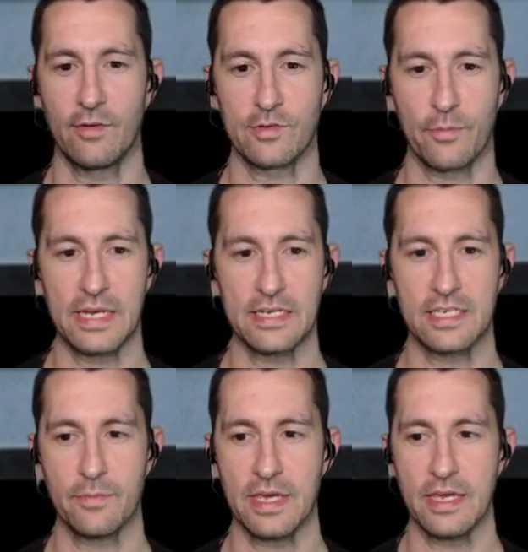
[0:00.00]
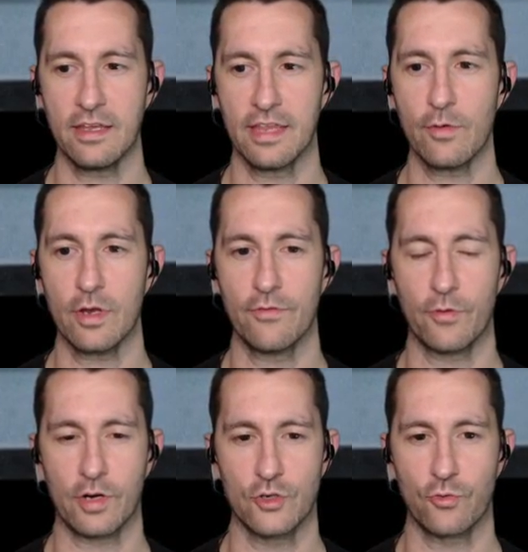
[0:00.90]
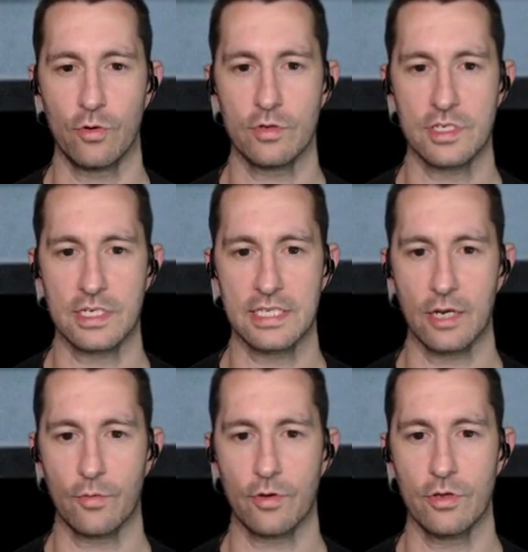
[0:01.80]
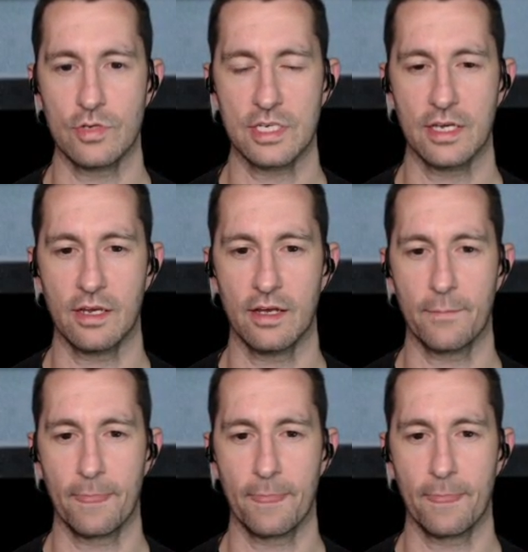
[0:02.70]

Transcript: And there's our PCB. There we go. For controls, looks like we're using